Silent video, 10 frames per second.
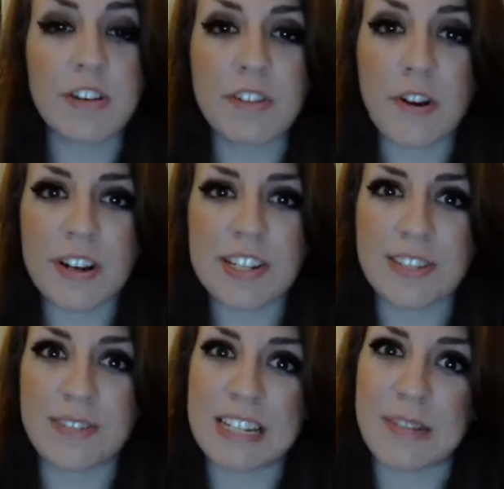Of course,
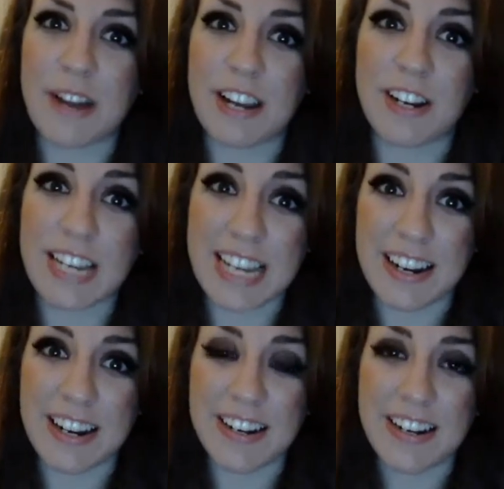the reason why you're
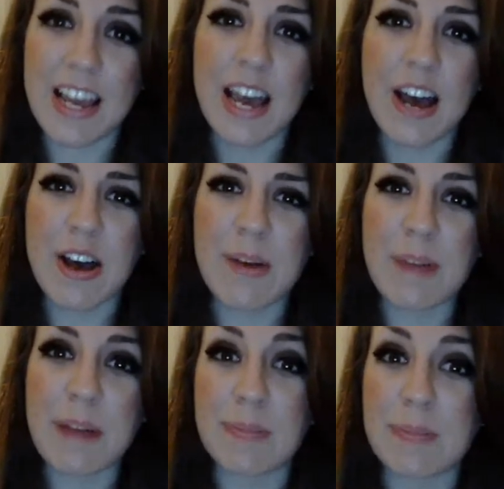here,
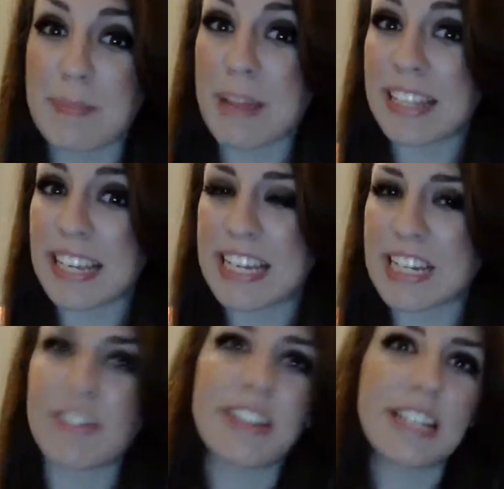probably mainly,
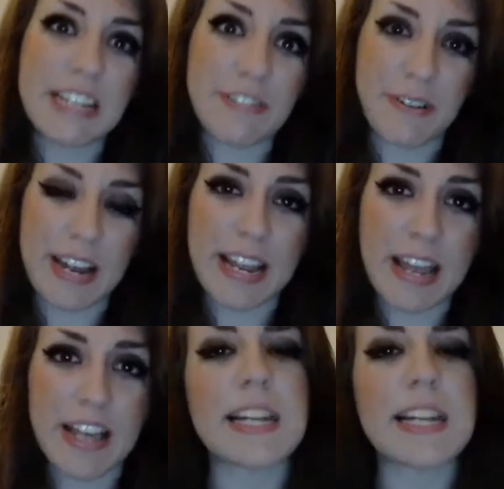is for the giveaway.